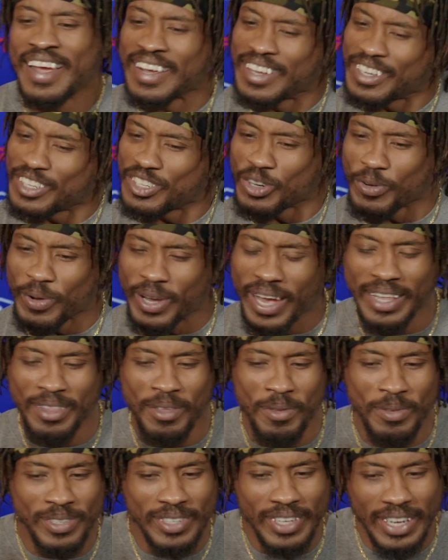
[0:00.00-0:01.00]
So we got
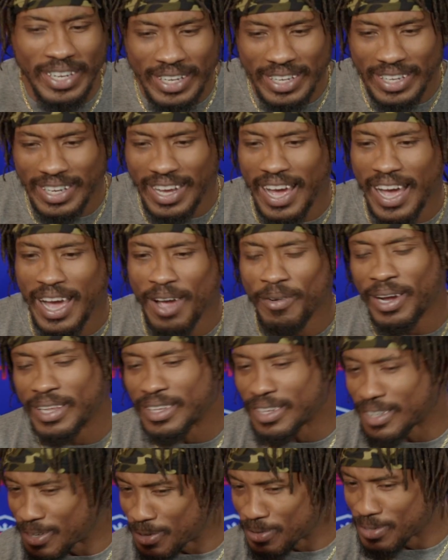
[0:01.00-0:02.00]
the skinny guy, we got
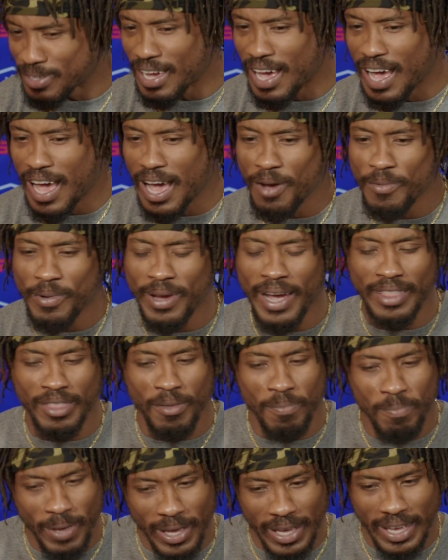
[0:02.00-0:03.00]
the little guy, we got the
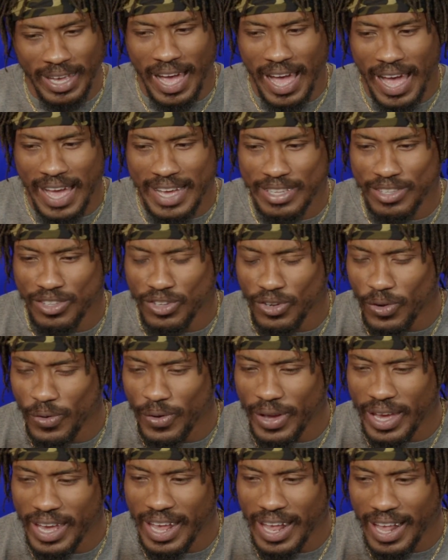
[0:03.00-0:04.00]
big guy and
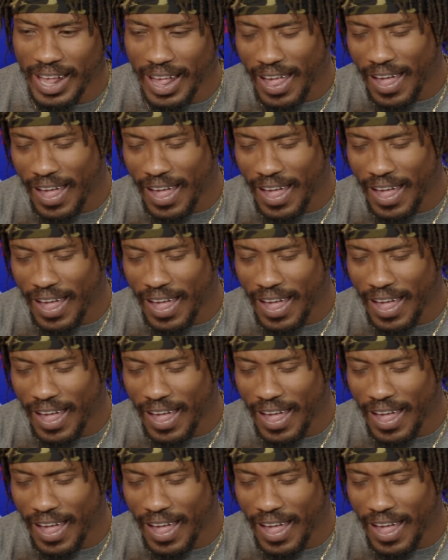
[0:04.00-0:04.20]
Dewey.